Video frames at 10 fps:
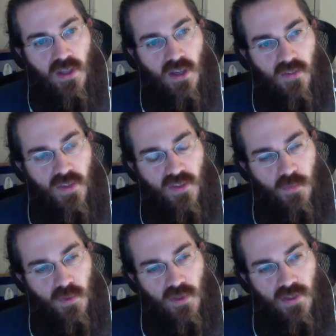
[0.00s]
of the
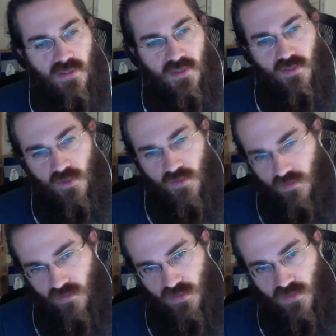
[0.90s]
experience and sort of
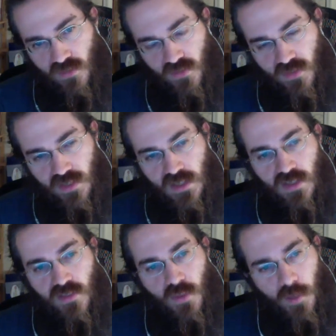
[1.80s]
envisions it.
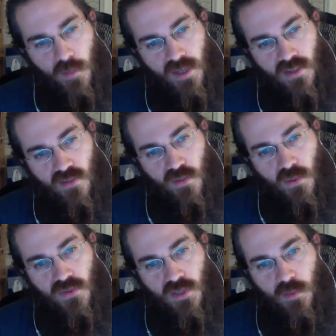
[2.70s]
So I manage a whole
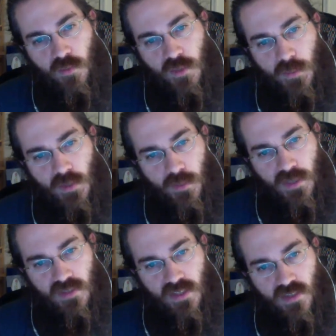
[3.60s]
team of people at my
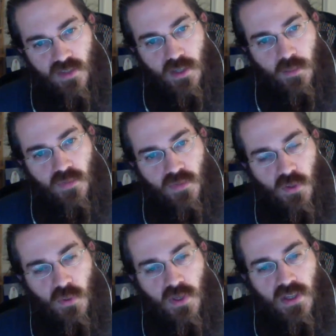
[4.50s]
day job.
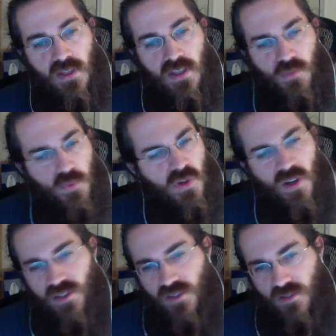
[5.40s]
So it's real hard
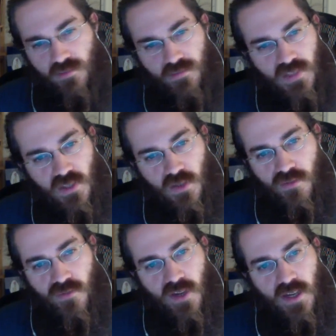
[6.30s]
to, you know,
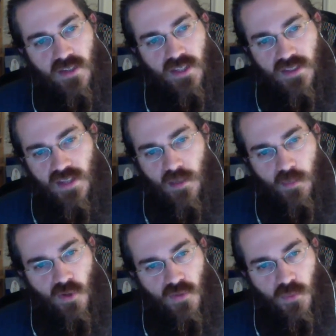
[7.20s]
find like that
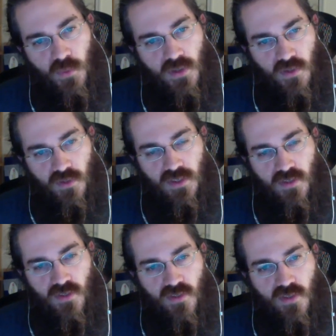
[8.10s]
perfect working
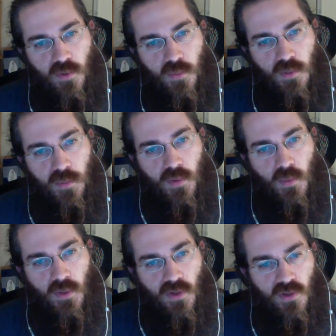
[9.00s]
relationship with people when
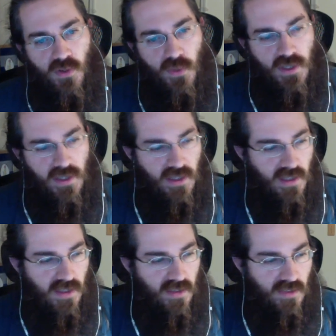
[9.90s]
you're doing
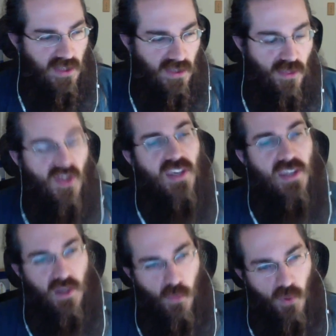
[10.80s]
like
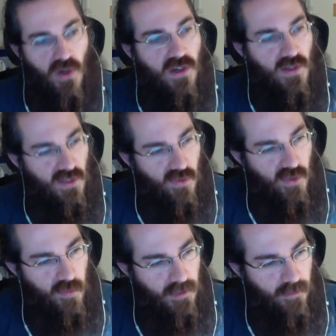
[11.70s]
thinking work. You know what I
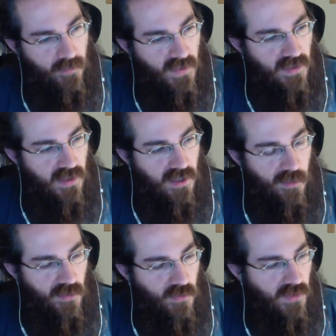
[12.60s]
mean?
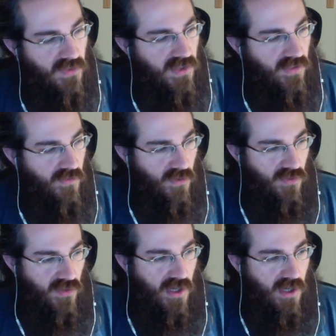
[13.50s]
It's one thing if your
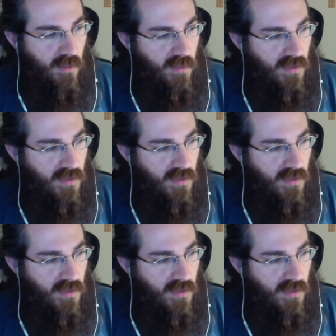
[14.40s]
job